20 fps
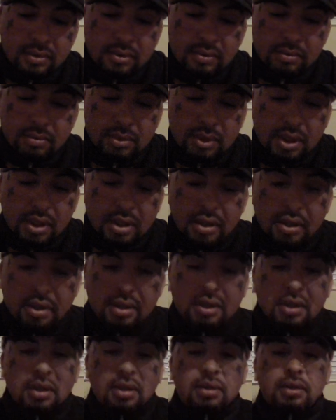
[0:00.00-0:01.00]
Let me get
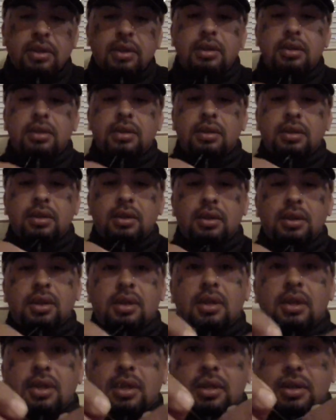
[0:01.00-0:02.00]
this going.
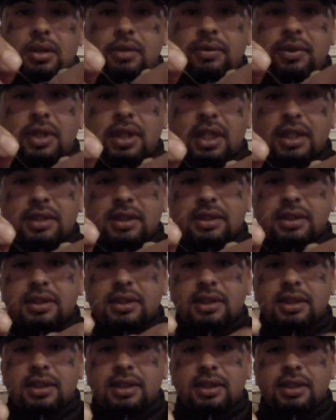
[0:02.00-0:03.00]
I don't know if you guys can
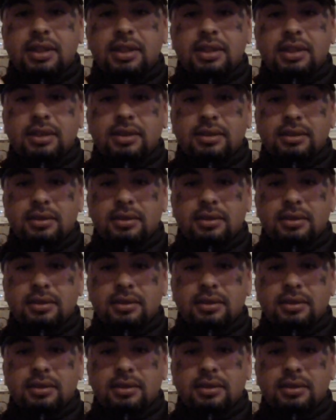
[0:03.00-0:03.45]
see this.